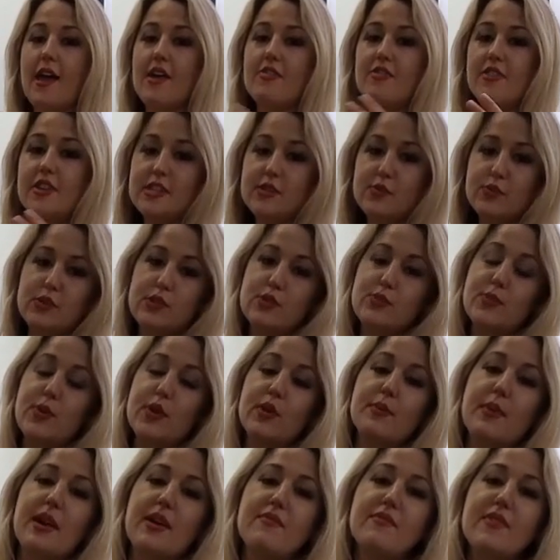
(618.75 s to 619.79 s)
and this was one
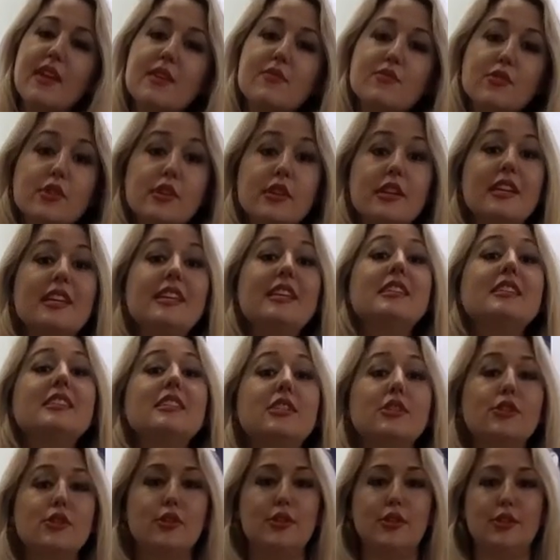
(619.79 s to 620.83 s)
of my favorite
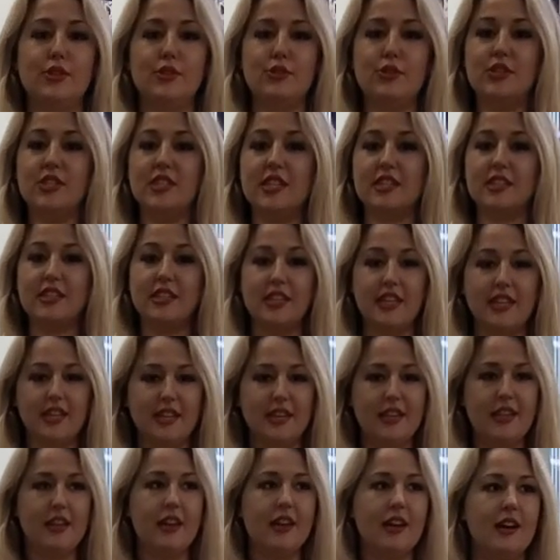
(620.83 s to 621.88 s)
interiors to
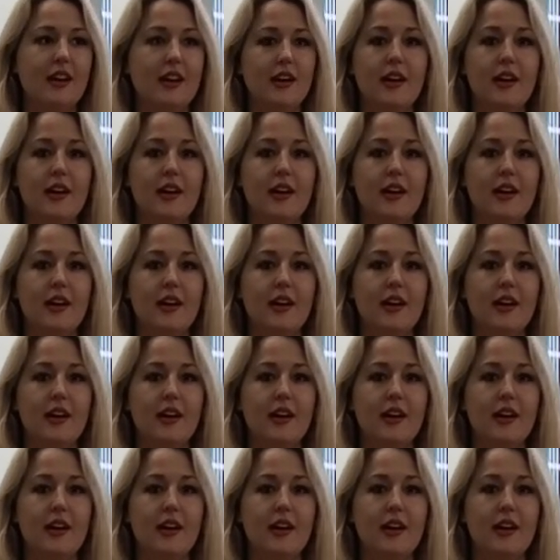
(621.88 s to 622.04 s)
clean